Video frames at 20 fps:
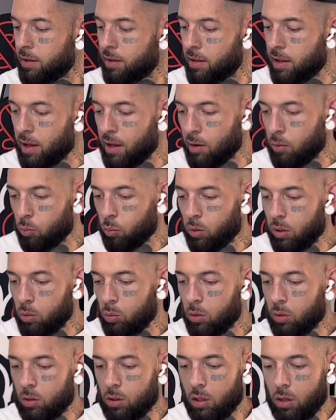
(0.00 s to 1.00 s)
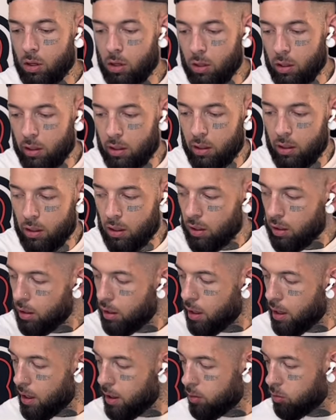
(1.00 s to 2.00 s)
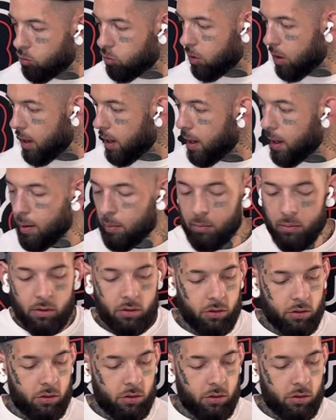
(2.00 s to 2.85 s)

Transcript: then we will call it a wrap.